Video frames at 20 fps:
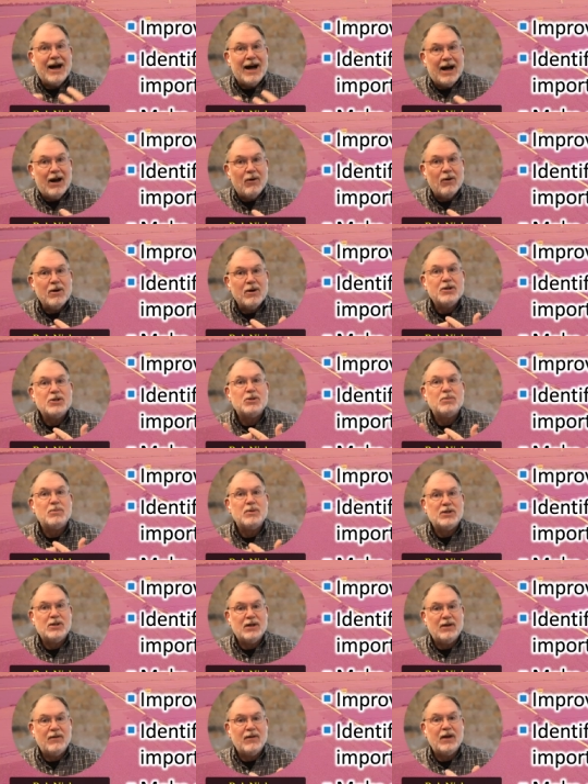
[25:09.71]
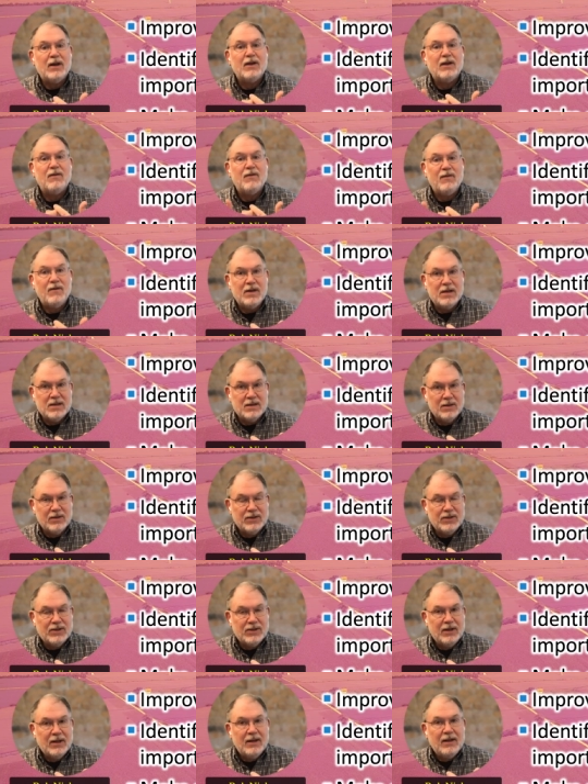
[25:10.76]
our specific fields.